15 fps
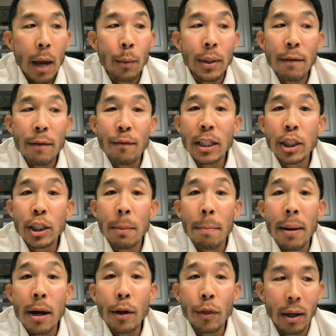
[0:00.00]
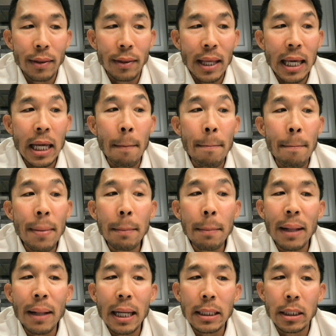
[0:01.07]
And when they finish a marathon, they get a
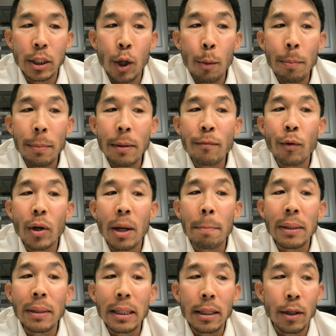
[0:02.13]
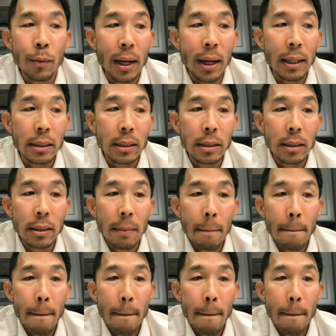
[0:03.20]
big blast of dopamine for completing the race.